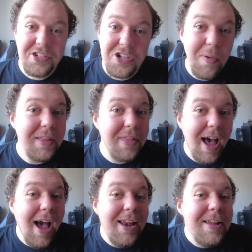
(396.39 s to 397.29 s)
doing
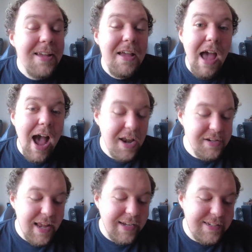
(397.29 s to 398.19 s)
that
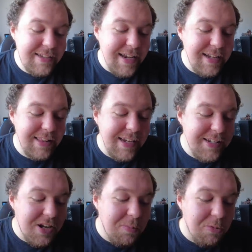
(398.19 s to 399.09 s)
and extending
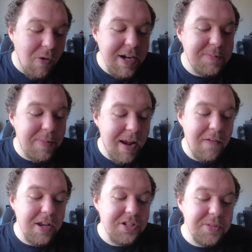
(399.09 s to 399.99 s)
these grace
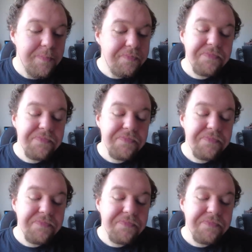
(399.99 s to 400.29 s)
periods,